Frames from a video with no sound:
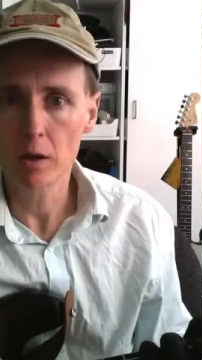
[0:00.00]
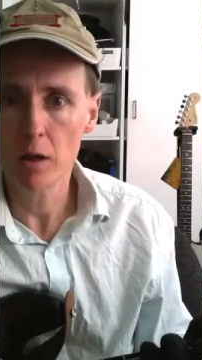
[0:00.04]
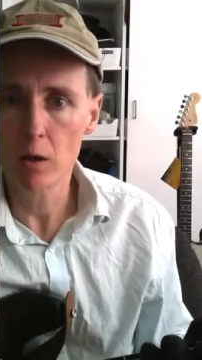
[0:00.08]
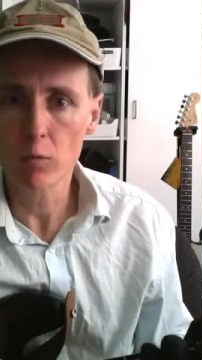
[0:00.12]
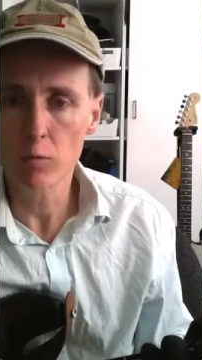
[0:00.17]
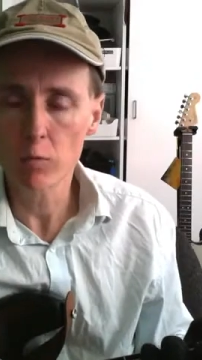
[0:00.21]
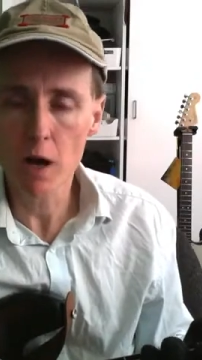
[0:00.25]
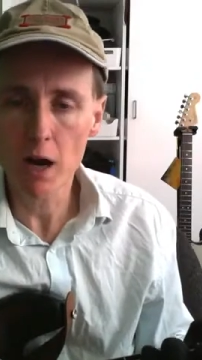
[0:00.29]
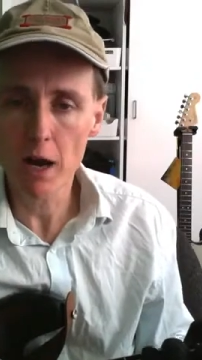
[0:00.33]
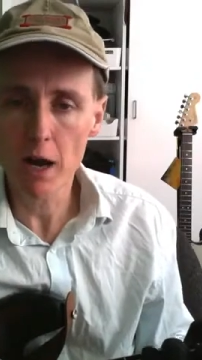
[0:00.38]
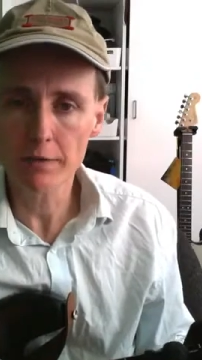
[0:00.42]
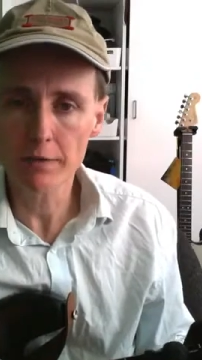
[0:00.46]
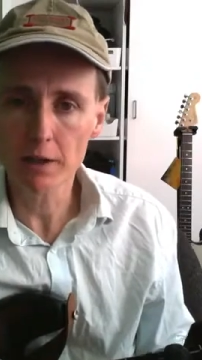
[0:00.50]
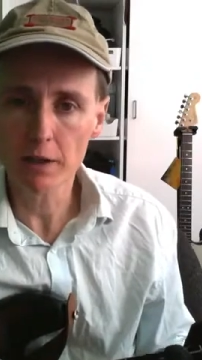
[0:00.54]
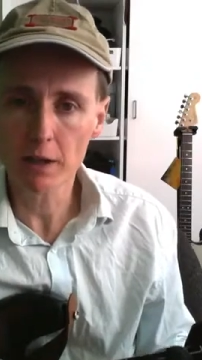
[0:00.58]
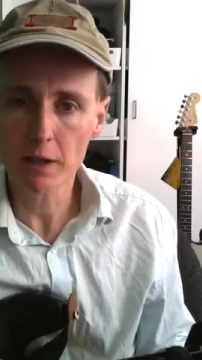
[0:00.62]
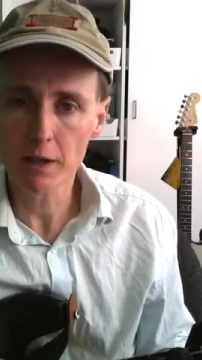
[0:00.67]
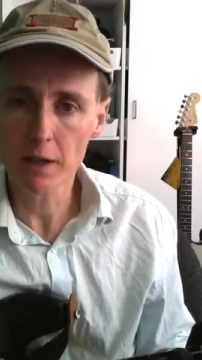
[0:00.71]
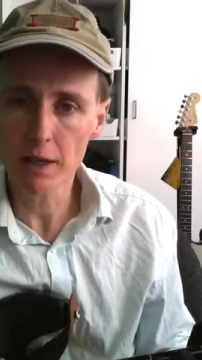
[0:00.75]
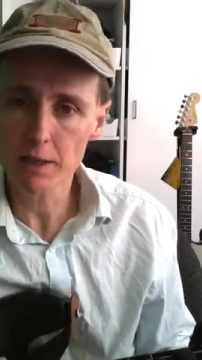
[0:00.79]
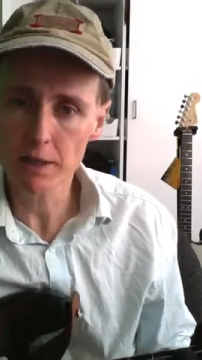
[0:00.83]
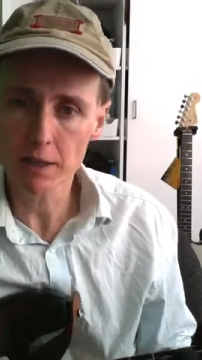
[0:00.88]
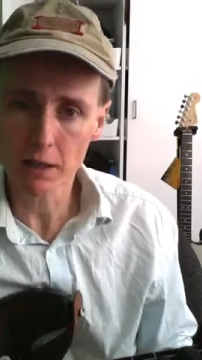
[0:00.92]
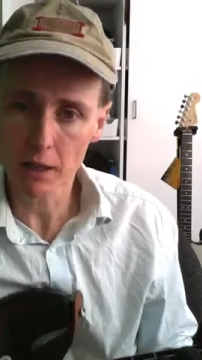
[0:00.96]
arrived at the
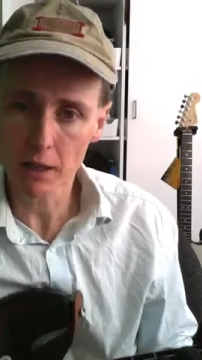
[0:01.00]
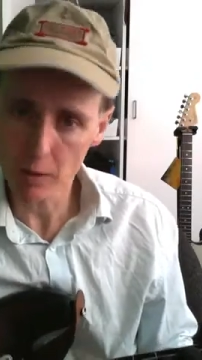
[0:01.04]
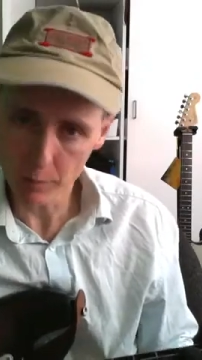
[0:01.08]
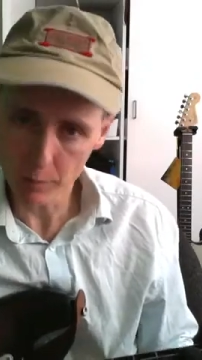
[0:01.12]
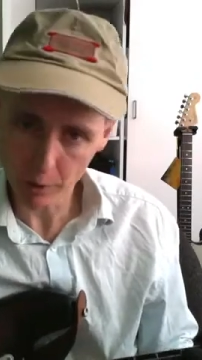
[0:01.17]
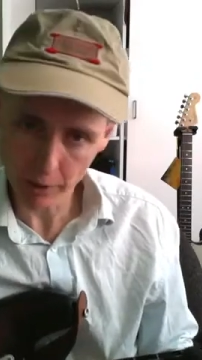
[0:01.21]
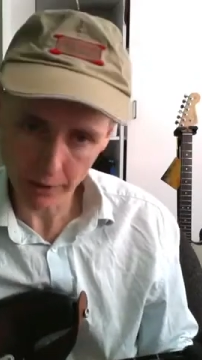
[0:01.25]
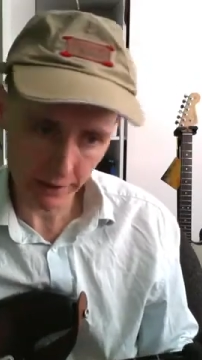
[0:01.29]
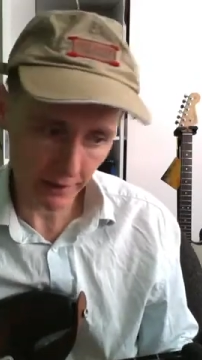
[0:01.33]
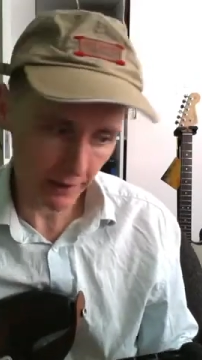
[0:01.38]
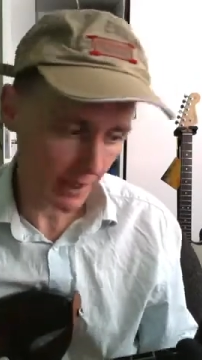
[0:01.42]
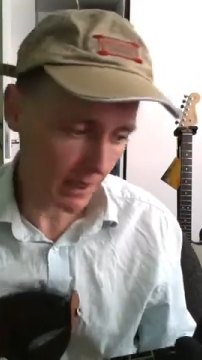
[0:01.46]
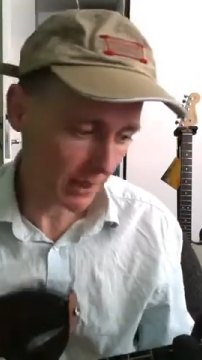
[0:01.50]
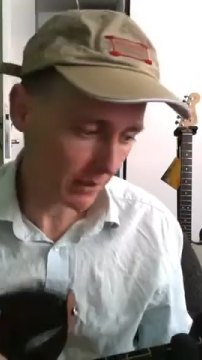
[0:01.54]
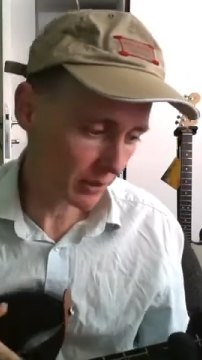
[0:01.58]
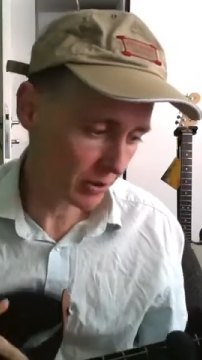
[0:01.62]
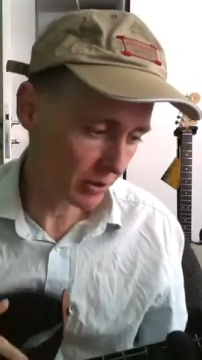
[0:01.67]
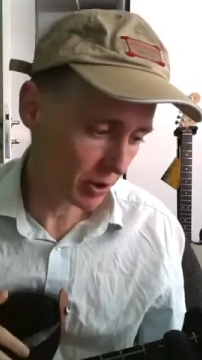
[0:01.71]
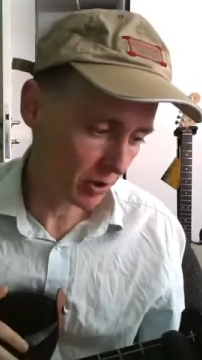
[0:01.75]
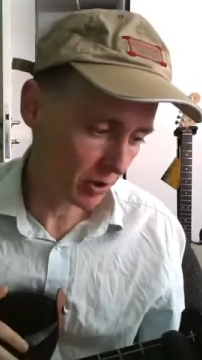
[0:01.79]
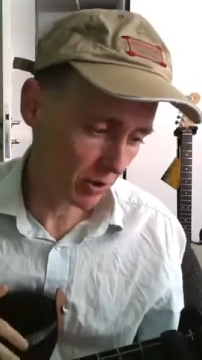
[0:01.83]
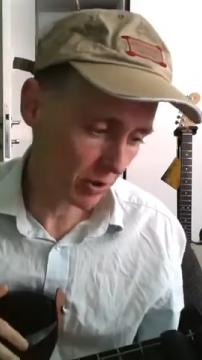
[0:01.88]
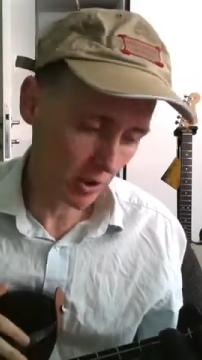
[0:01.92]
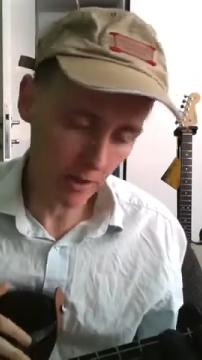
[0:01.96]
lesson completely out of
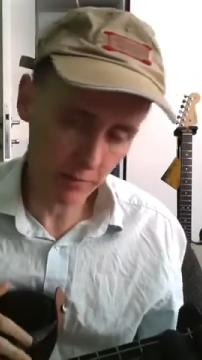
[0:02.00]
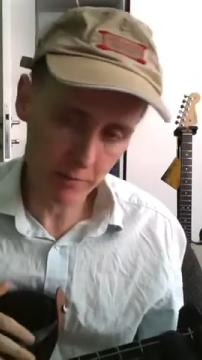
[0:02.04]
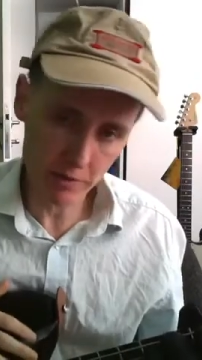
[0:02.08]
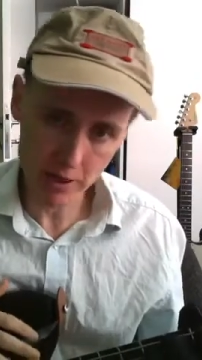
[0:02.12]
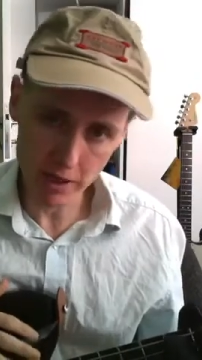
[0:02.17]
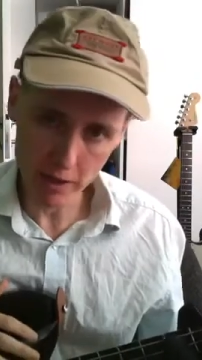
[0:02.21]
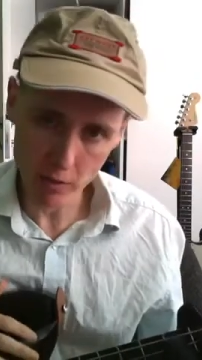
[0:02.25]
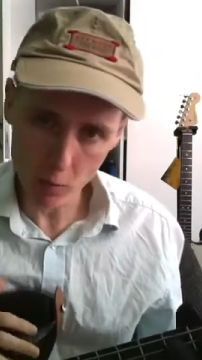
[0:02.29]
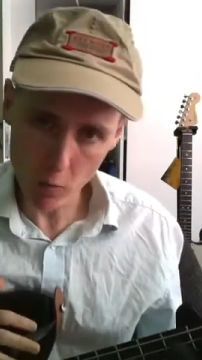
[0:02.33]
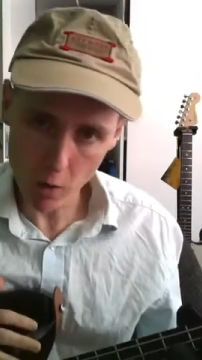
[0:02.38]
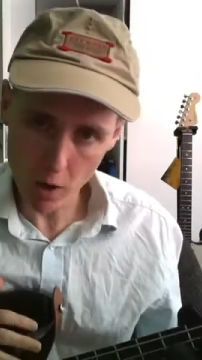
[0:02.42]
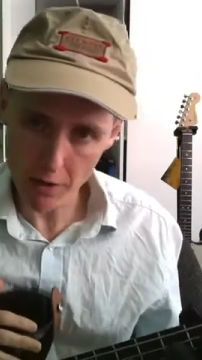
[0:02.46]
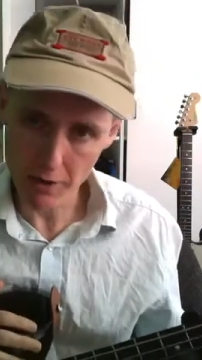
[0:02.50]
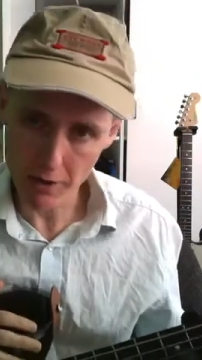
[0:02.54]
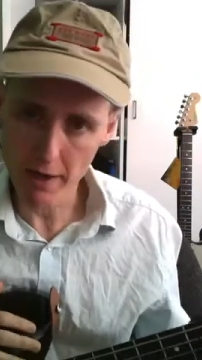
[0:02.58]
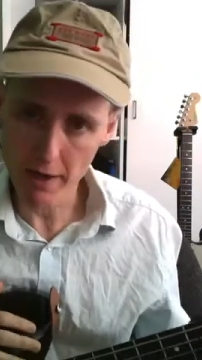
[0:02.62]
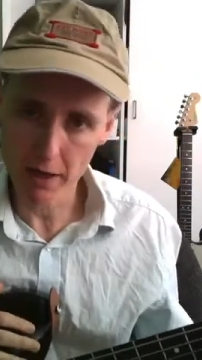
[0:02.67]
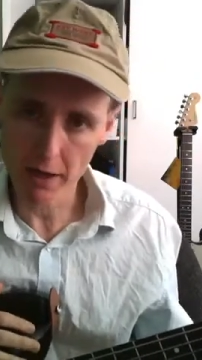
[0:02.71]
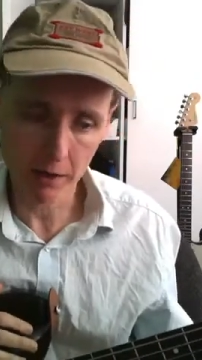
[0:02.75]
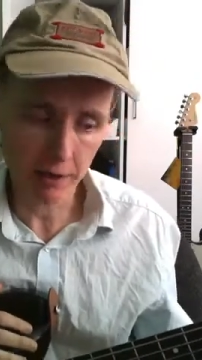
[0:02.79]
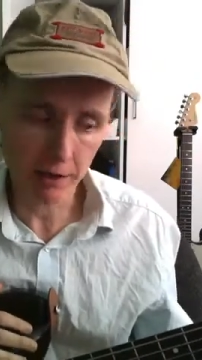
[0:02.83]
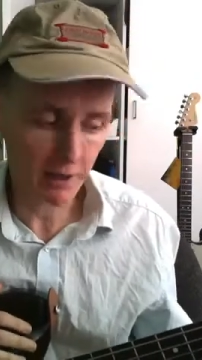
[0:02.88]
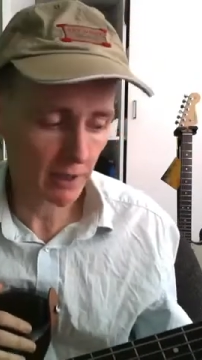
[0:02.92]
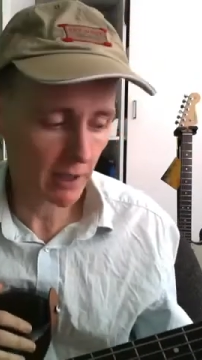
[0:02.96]
tune and saying, "What the
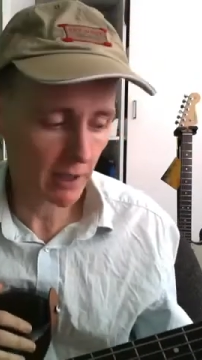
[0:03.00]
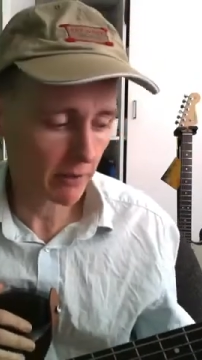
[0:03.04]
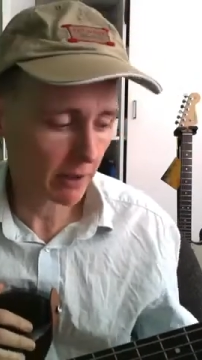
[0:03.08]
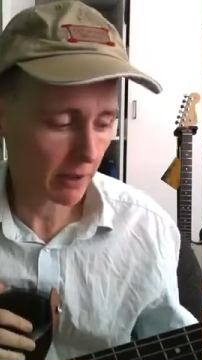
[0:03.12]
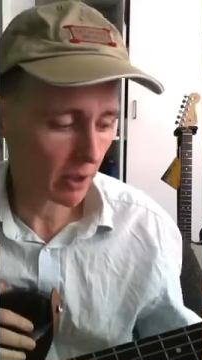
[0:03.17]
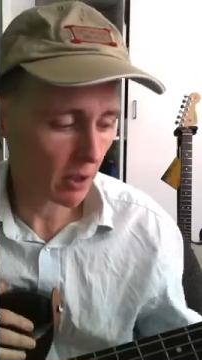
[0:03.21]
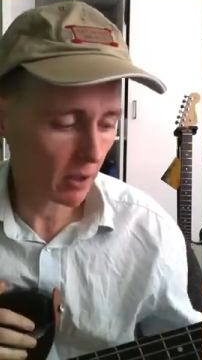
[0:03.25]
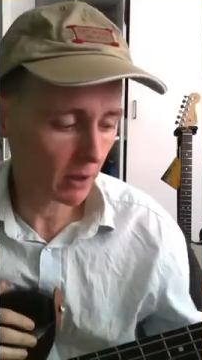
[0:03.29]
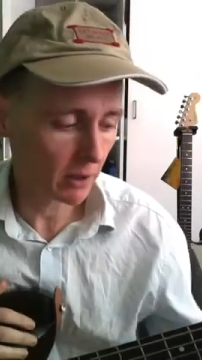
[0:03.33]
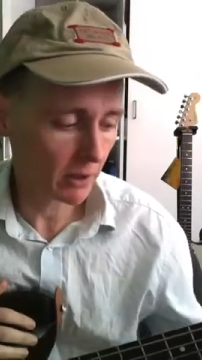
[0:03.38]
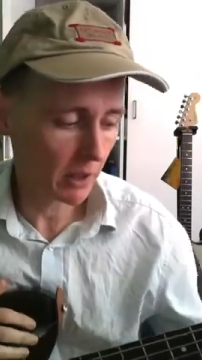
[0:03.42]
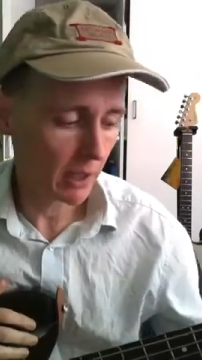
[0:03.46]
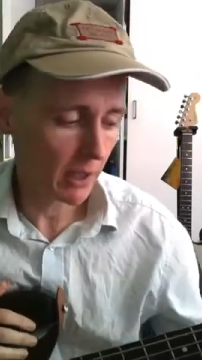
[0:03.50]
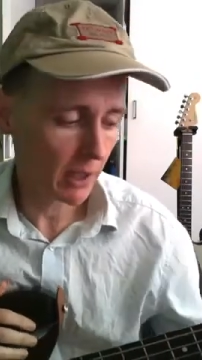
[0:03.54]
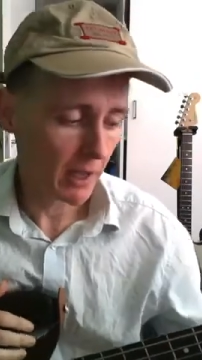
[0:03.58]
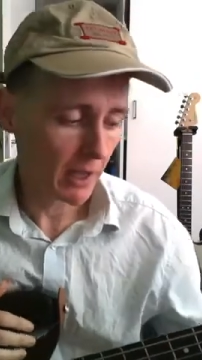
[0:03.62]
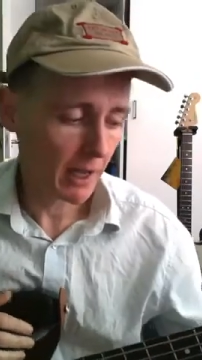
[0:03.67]
hell is going on?"